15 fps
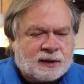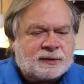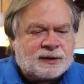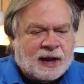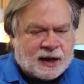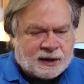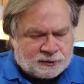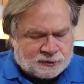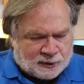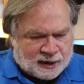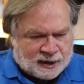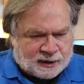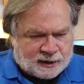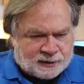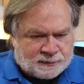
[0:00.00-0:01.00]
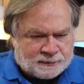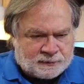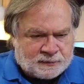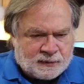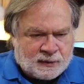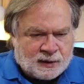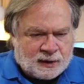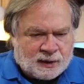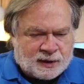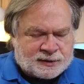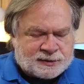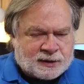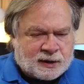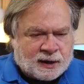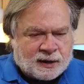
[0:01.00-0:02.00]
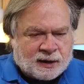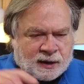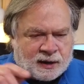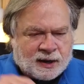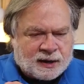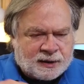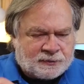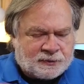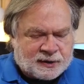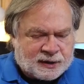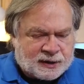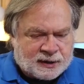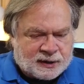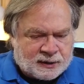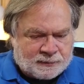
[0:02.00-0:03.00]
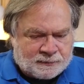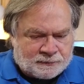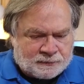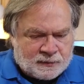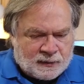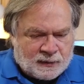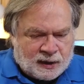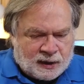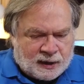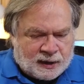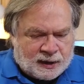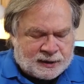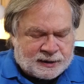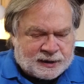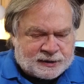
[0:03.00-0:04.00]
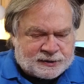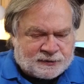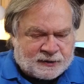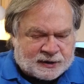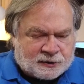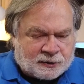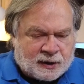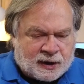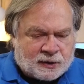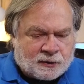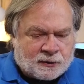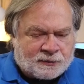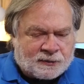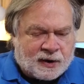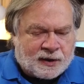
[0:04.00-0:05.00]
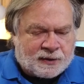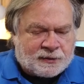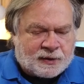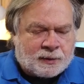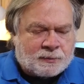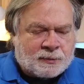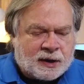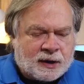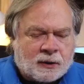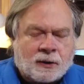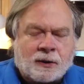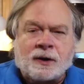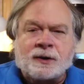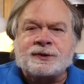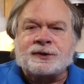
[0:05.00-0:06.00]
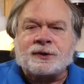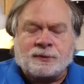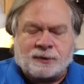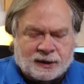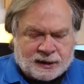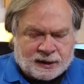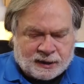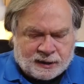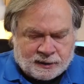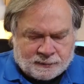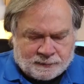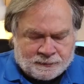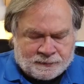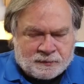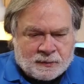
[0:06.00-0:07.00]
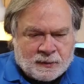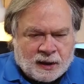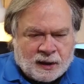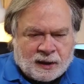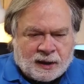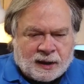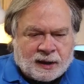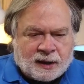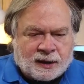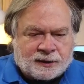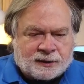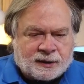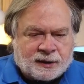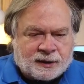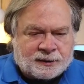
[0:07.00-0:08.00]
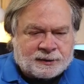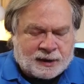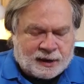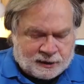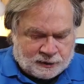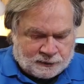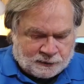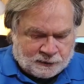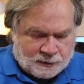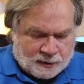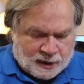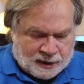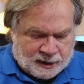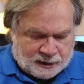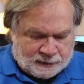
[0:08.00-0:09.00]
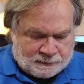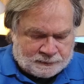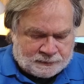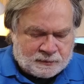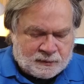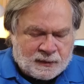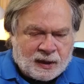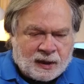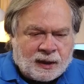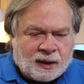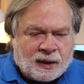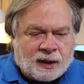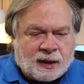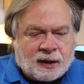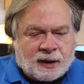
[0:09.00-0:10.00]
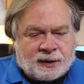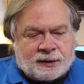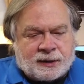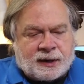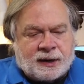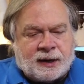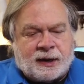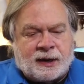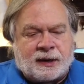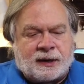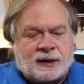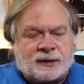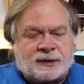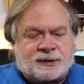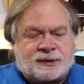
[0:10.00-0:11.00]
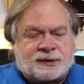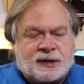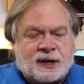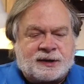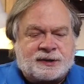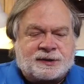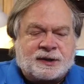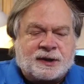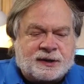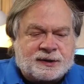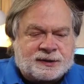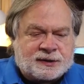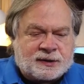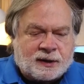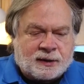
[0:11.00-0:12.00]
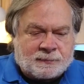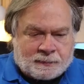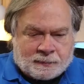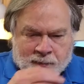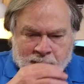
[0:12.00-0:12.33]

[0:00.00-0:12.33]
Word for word: D'Andrea. It's got a hyphen in it. And he's Victor Echo 5 MIR, so Canadian. And uh, thank you for writing. And he says this. Uh,